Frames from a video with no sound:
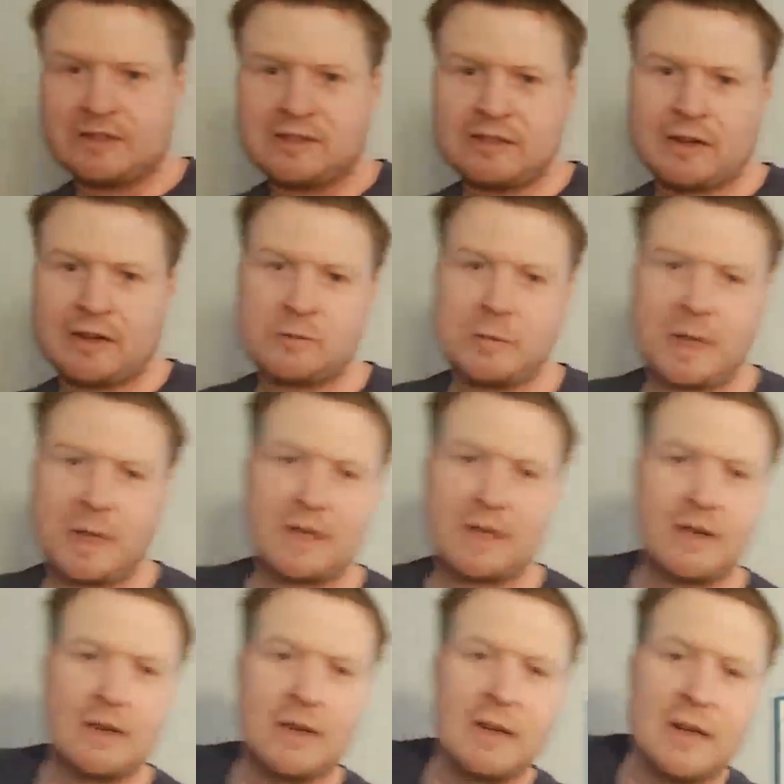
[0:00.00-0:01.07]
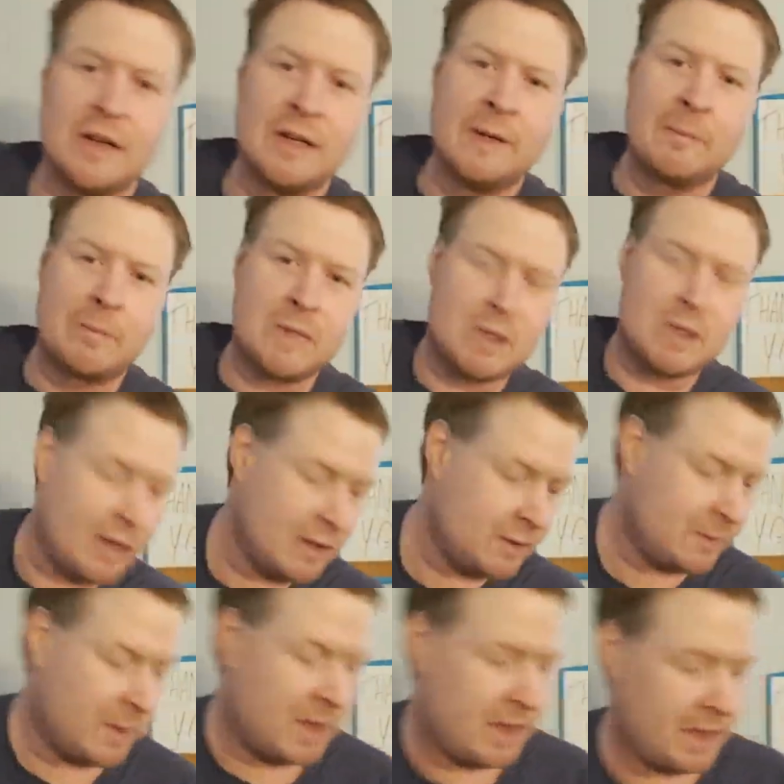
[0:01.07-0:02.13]
the shelf back here. So I
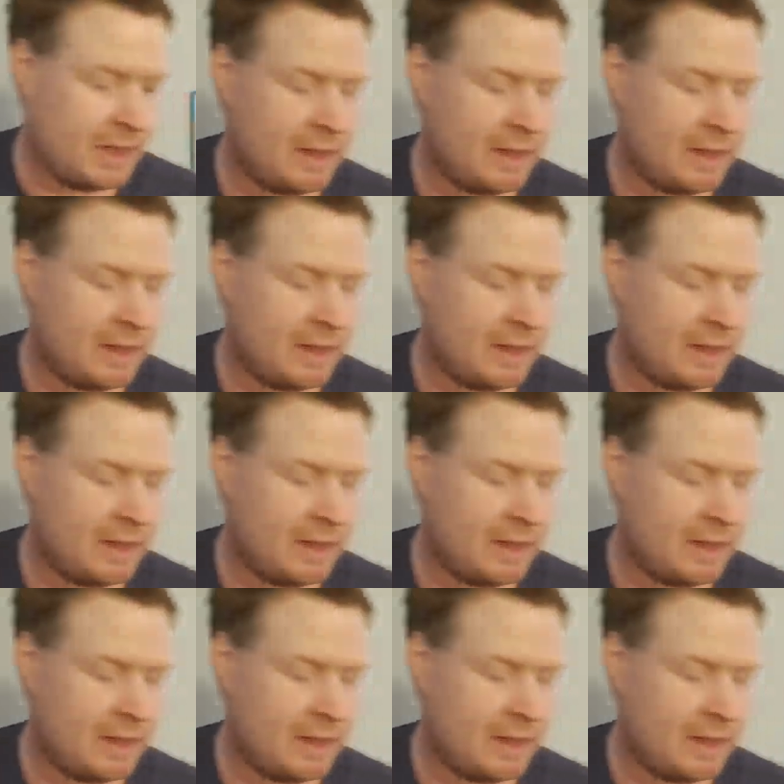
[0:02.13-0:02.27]
spent